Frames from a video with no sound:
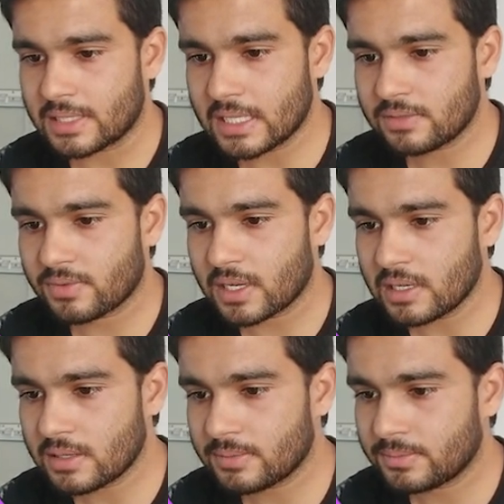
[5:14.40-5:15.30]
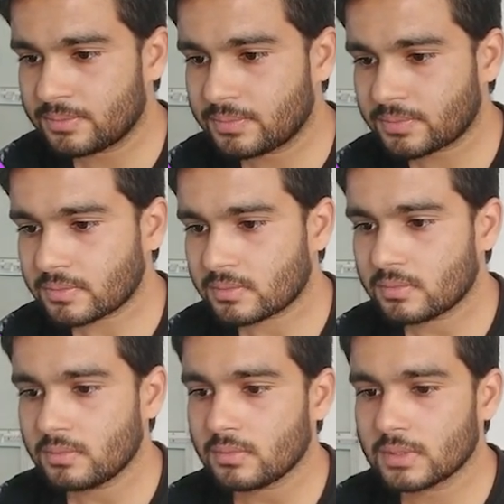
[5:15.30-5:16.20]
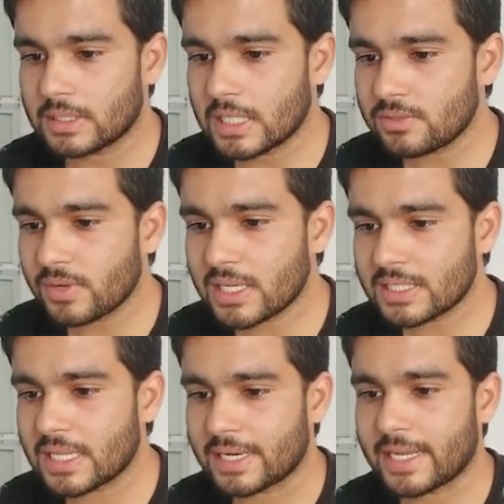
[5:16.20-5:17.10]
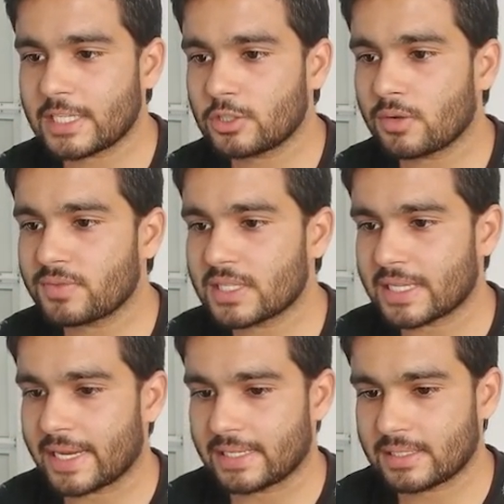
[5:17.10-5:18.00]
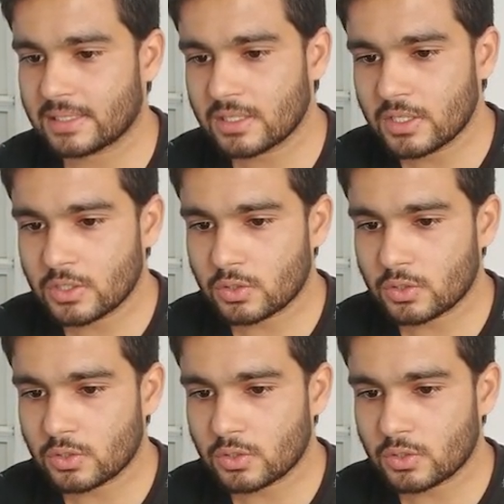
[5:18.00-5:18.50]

this one is the next of this x.